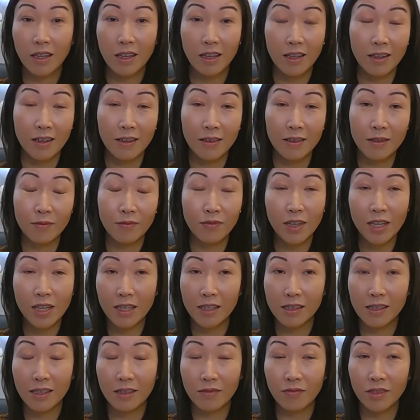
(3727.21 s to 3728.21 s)
Uh, in
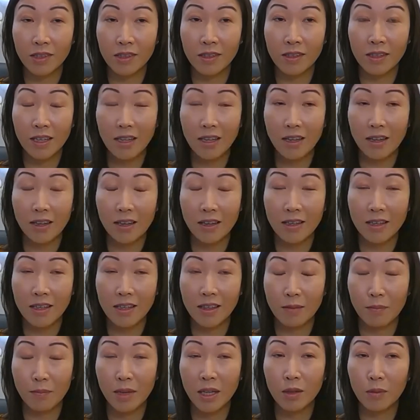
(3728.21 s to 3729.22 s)
fact, even uh, in the
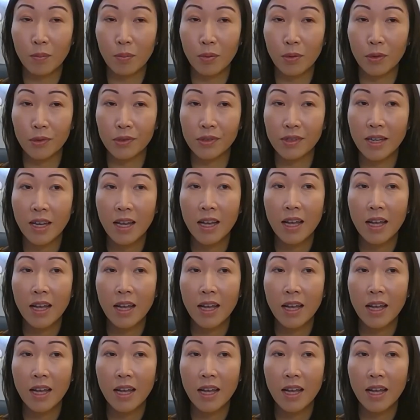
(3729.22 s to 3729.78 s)
menopause,